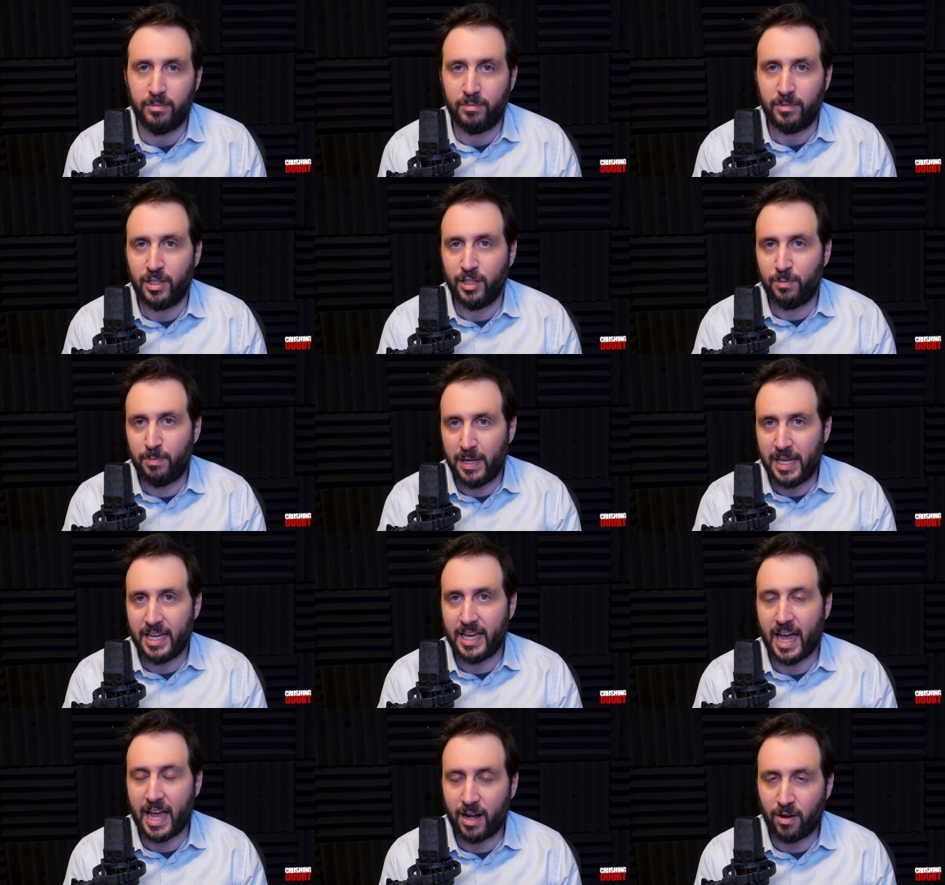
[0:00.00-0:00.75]
Because
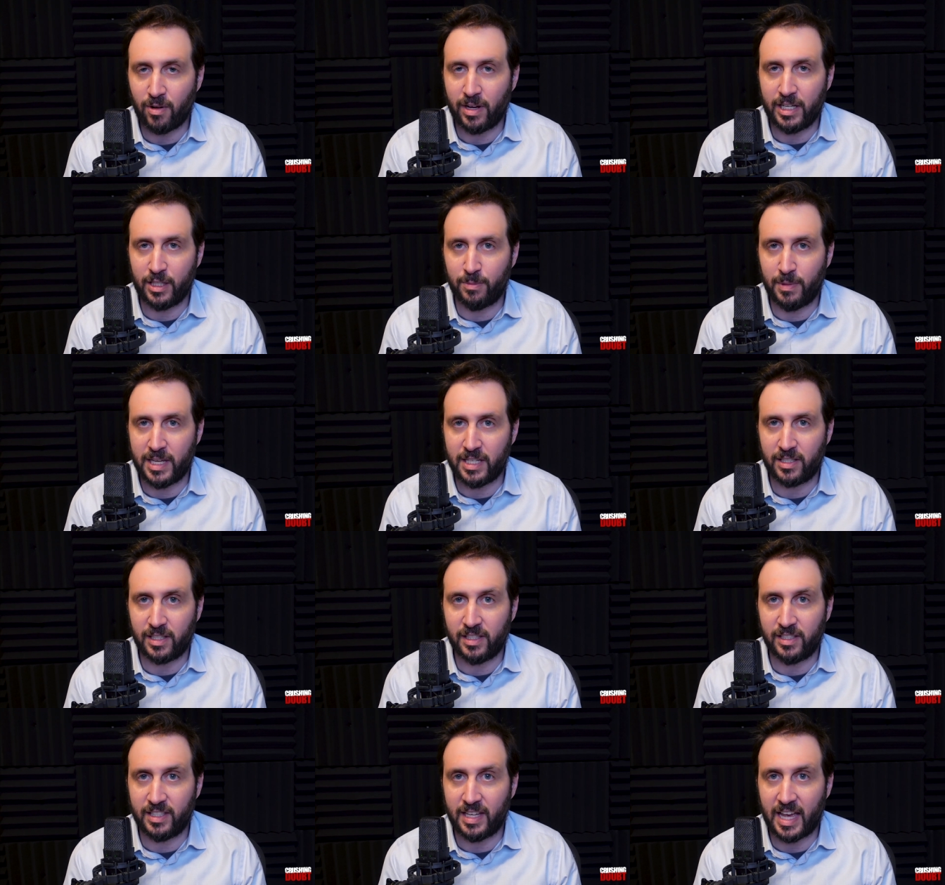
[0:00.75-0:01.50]
being angry is
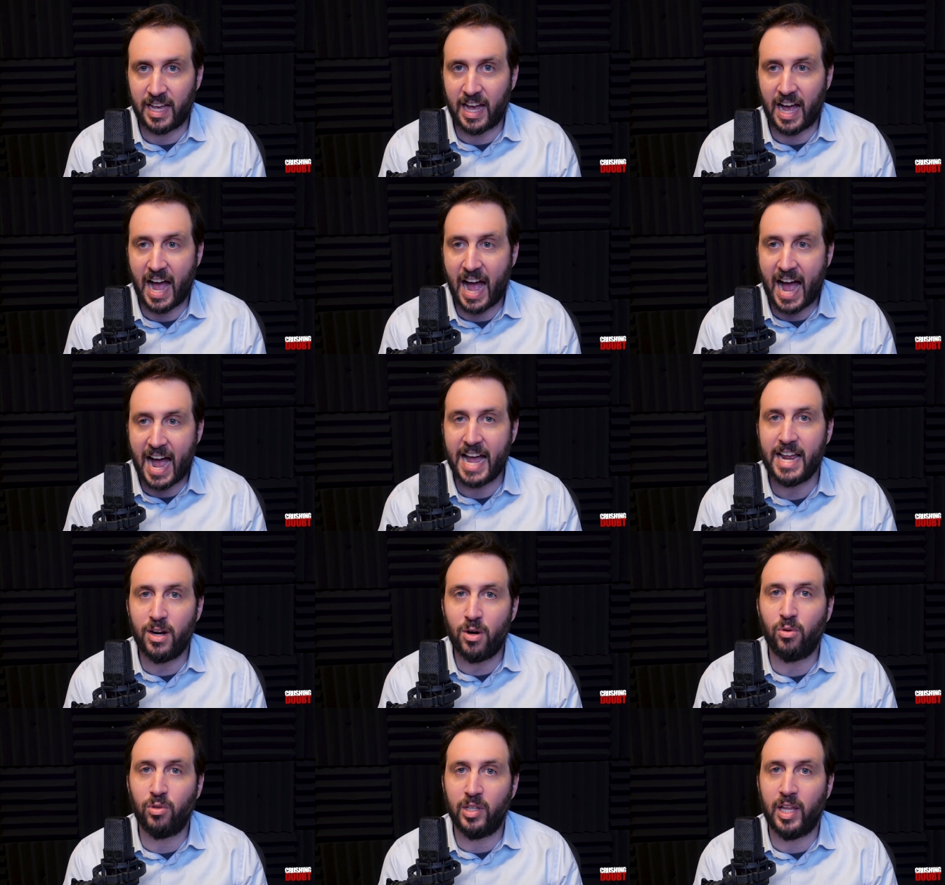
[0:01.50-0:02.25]
basically saying, I
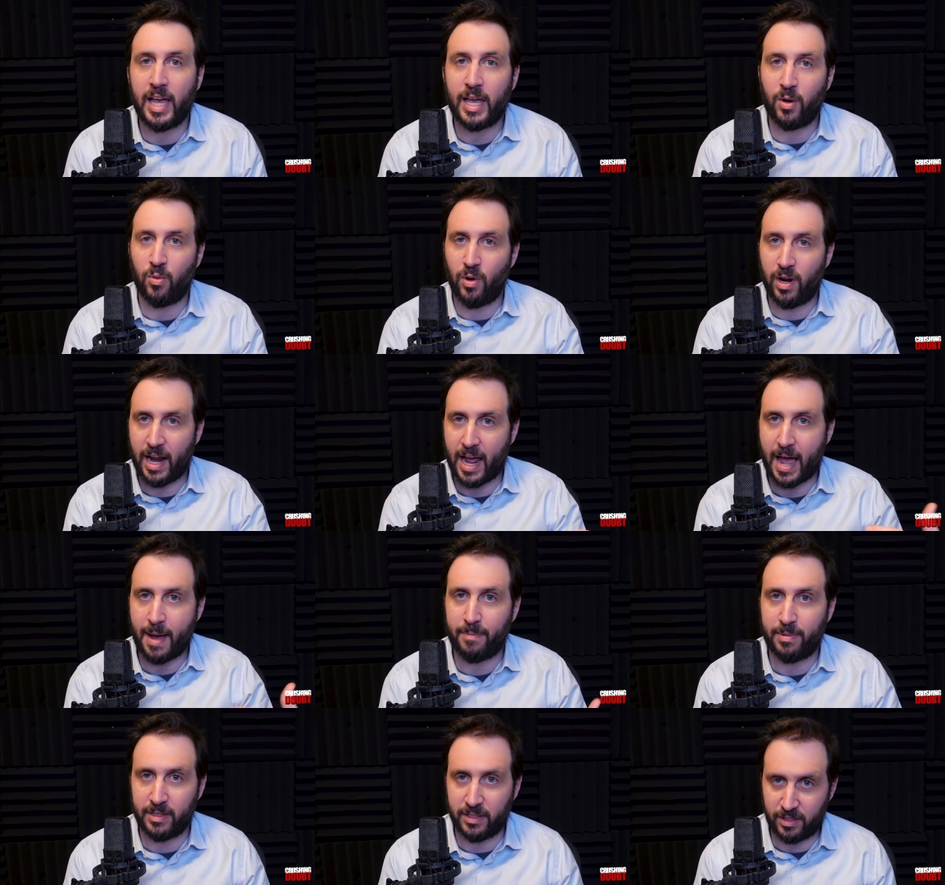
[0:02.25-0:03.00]
don't like what
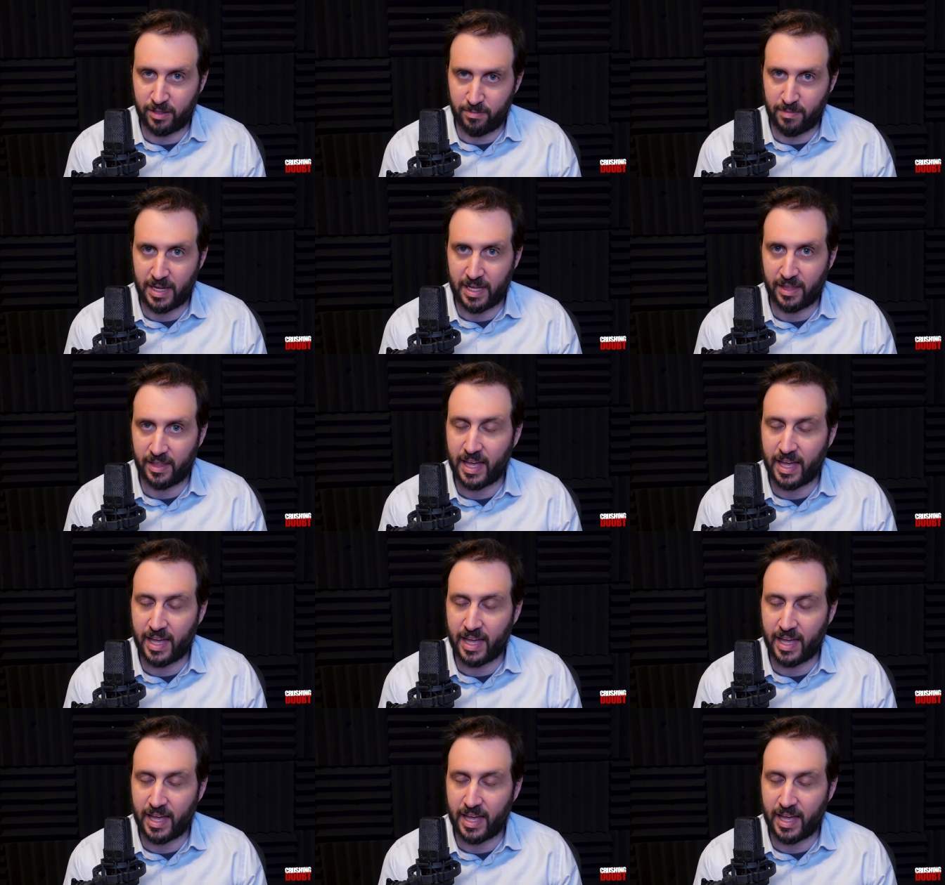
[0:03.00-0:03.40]
happened to me.